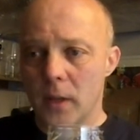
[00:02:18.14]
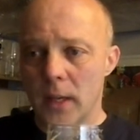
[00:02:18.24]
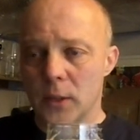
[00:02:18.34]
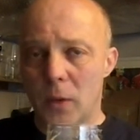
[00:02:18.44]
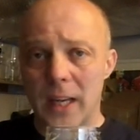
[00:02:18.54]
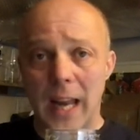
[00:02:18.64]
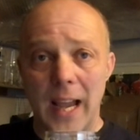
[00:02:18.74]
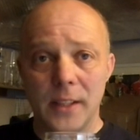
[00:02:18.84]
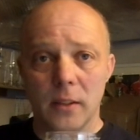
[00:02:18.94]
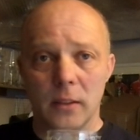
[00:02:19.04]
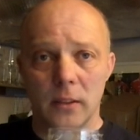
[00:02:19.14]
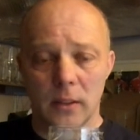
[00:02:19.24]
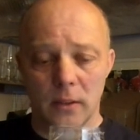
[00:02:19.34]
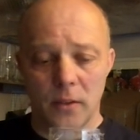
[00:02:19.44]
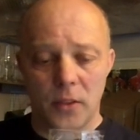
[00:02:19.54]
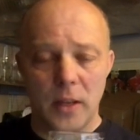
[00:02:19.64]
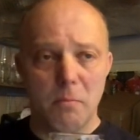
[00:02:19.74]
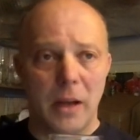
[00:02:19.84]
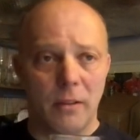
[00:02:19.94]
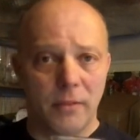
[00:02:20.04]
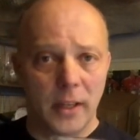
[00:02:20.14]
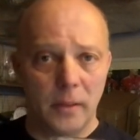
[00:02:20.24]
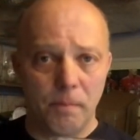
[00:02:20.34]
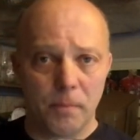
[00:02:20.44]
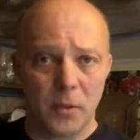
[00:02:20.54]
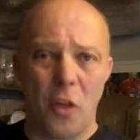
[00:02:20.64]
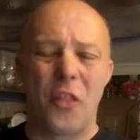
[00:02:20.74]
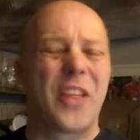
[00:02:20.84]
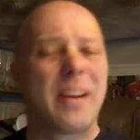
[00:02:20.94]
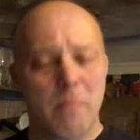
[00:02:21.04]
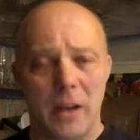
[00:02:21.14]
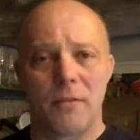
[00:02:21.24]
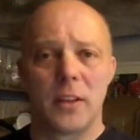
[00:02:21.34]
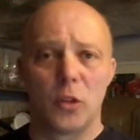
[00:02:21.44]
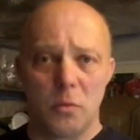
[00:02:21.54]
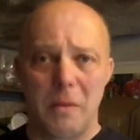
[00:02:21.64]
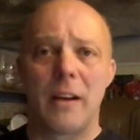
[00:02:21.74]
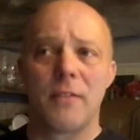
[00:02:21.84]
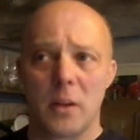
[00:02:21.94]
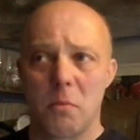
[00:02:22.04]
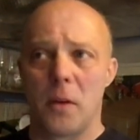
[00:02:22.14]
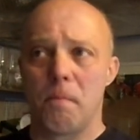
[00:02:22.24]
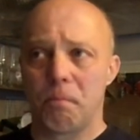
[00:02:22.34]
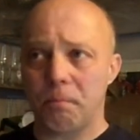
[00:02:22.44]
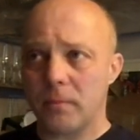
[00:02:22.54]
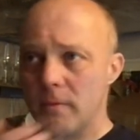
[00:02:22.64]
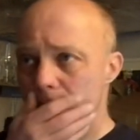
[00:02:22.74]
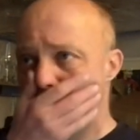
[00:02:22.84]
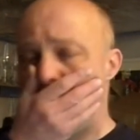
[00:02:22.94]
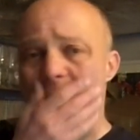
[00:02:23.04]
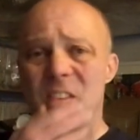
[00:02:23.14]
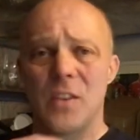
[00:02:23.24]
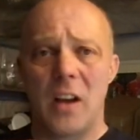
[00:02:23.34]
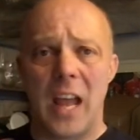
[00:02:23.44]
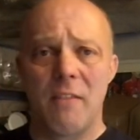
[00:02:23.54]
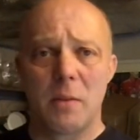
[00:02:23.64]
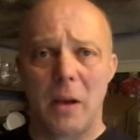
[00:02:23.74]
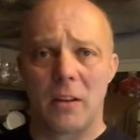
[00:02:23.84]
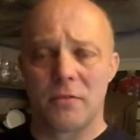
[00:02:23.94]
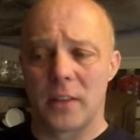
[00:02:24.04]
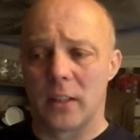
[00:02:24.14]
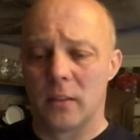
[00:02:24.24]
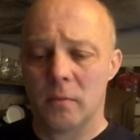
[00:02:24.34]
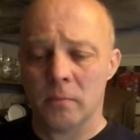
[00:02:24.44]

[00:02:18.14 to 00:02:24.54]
It's quite light, thin mouthfeel. Not thin mouthfeel, good mouthfeel, but it's not heavy mouthfeel.